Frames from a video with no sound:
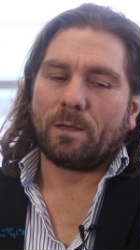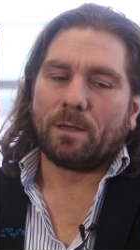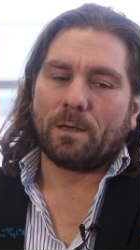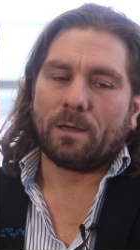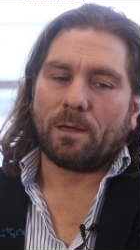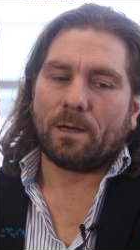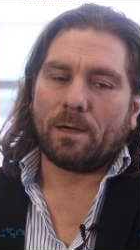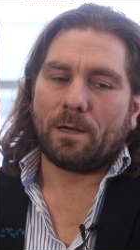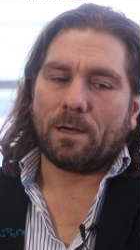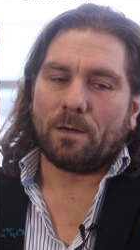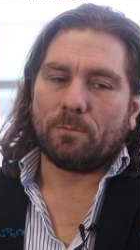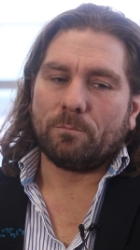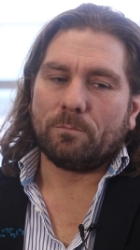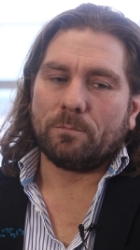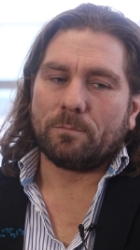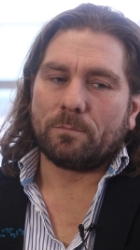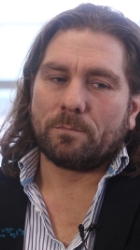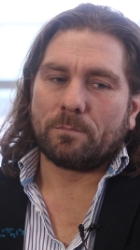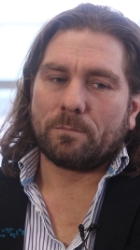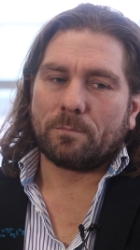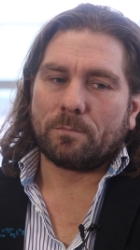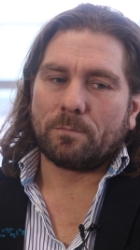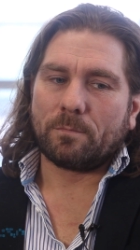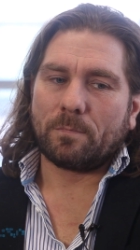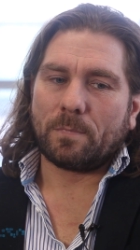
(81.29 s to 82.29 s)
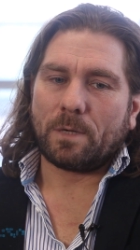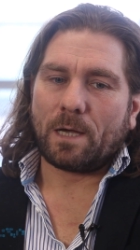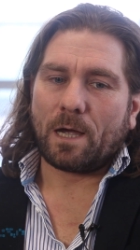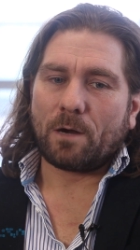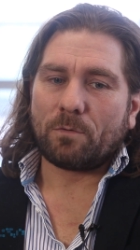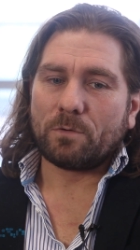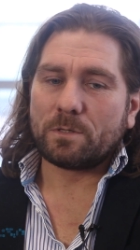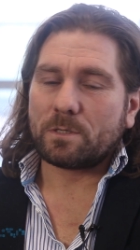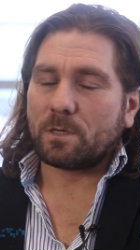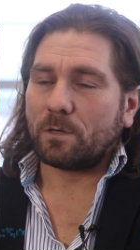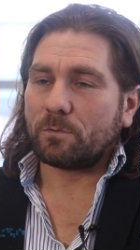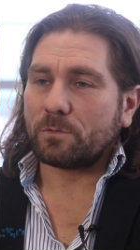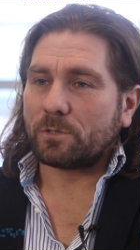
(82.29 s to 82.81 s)
Um, Our
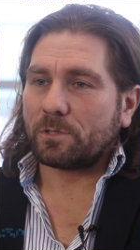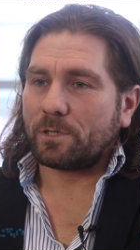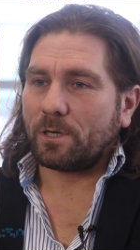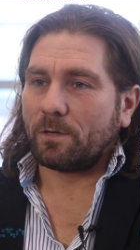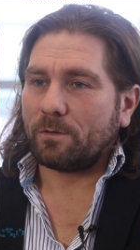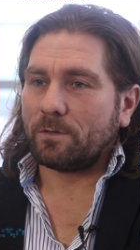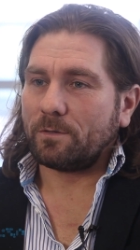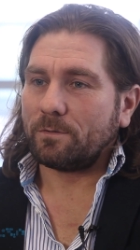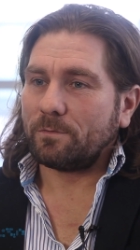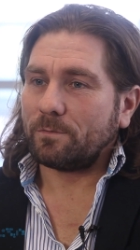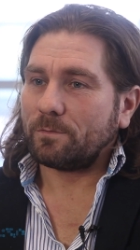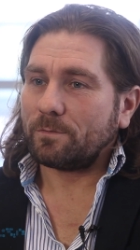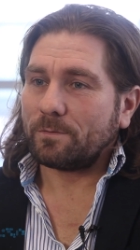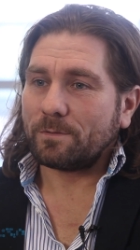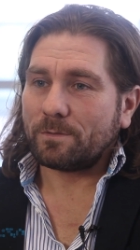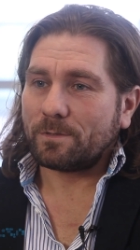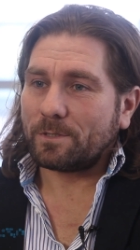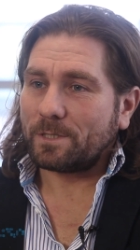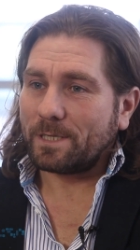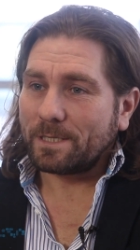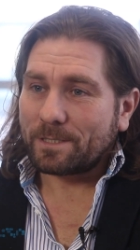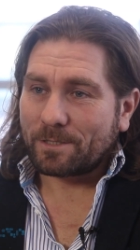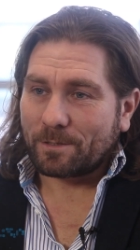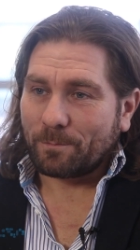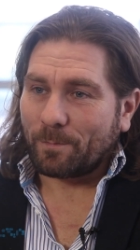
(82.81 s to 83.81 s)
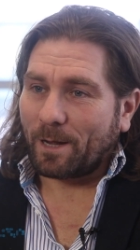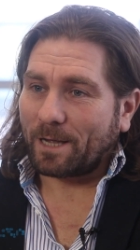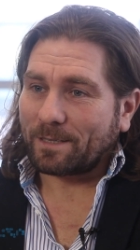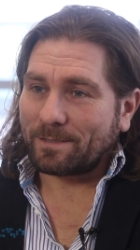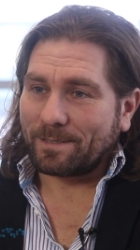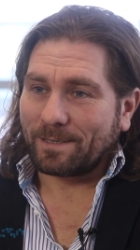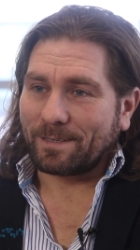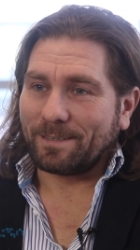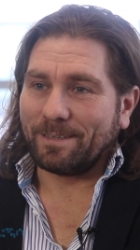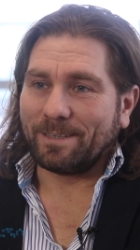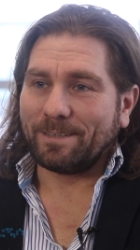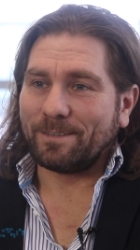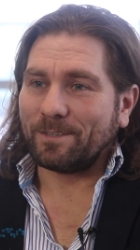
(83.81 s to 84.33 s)
results show
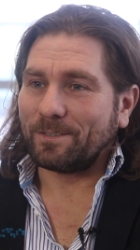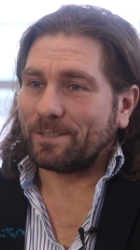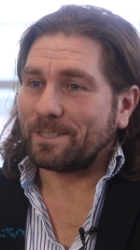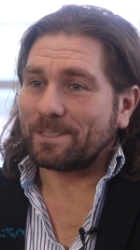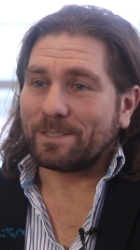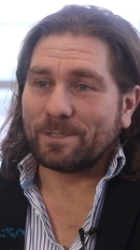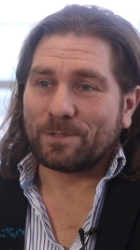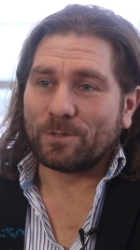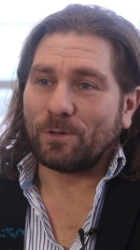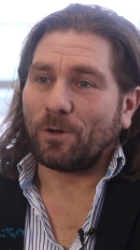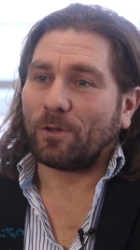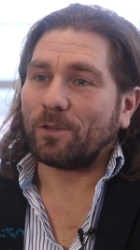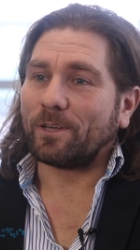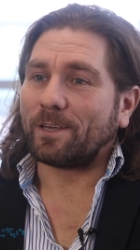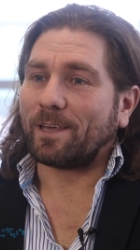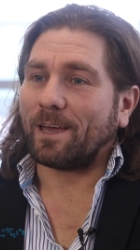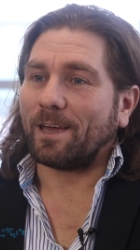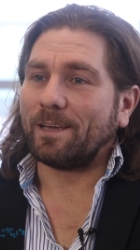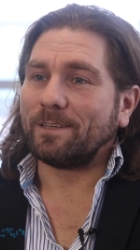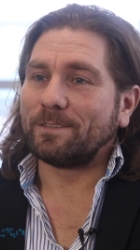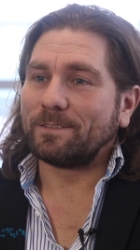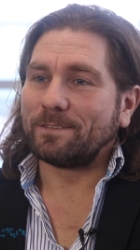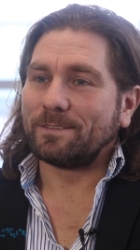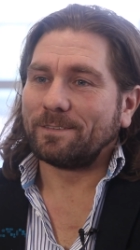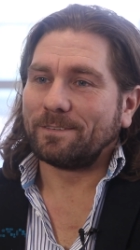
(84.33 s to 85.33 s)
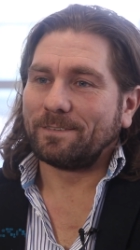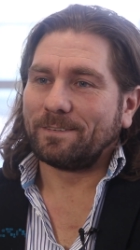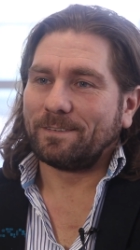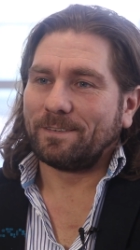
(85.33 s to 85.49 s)
systematically that this is not the case,